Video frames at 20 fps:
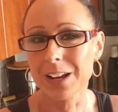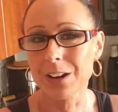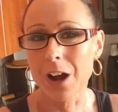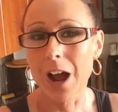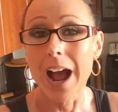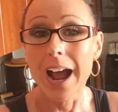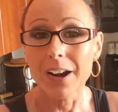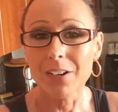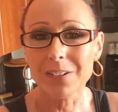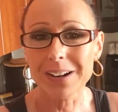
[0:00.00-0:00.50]

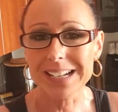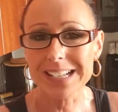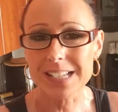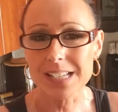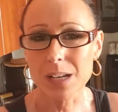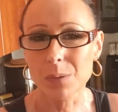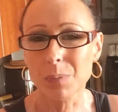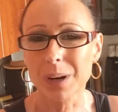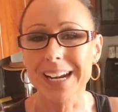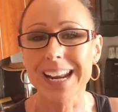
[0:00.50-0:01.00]
hiring
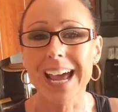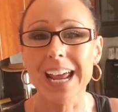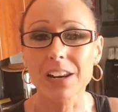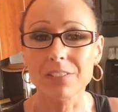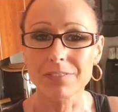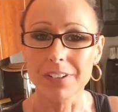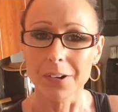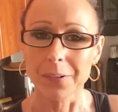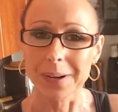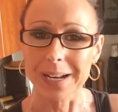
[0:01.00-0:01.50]
someone at
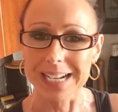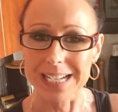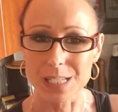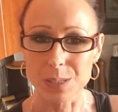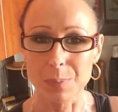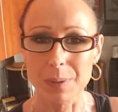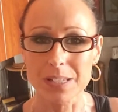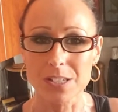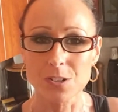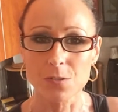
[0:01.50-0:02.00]
a very
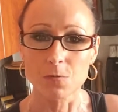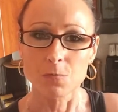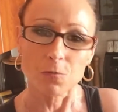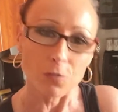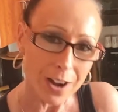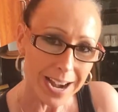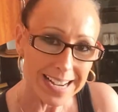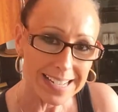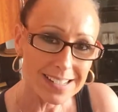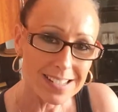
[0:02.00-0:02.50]

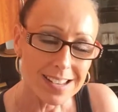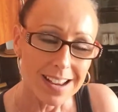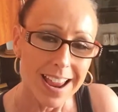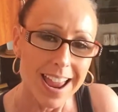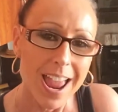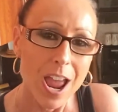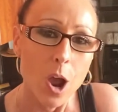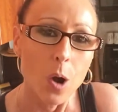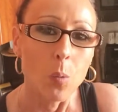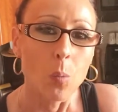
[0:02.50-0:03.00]
expensive rate
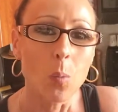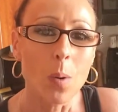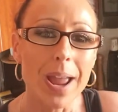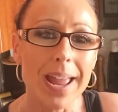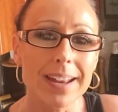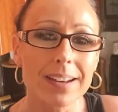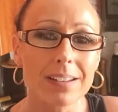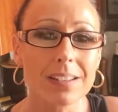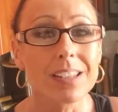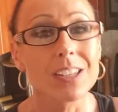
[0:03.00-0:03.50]

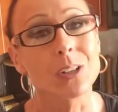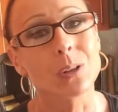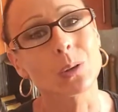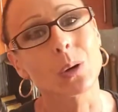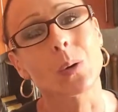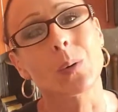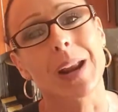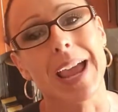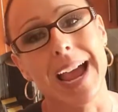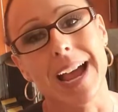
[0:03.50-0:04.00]
when you
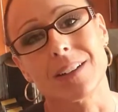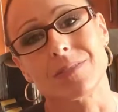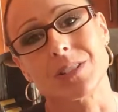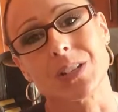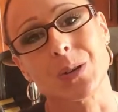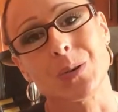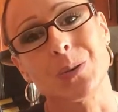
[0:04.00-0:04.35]
don't have to.